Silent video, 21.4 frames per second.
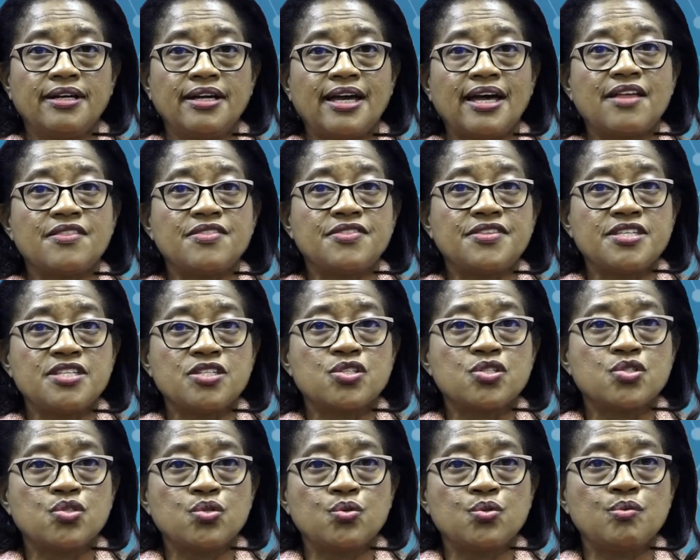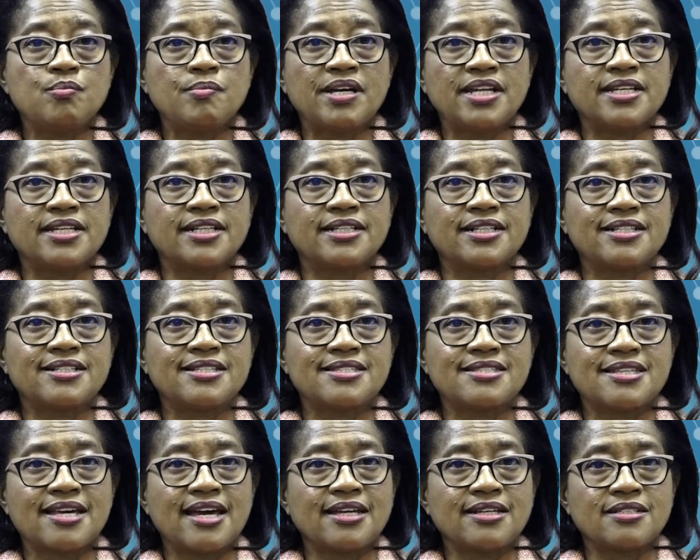at these two medical
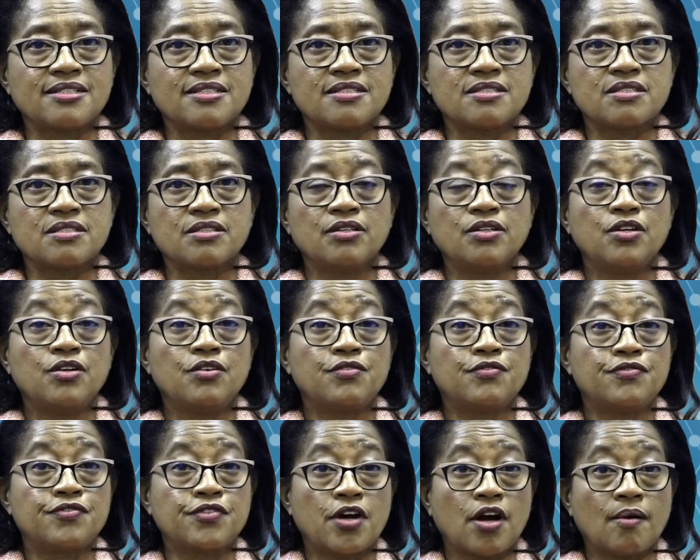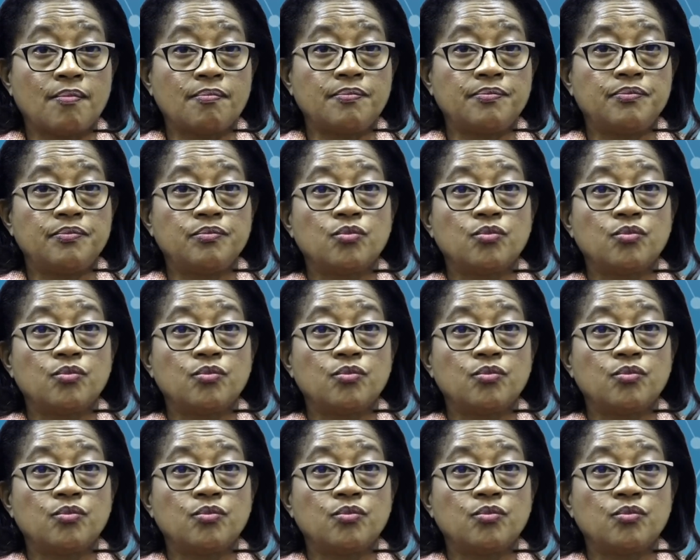sites from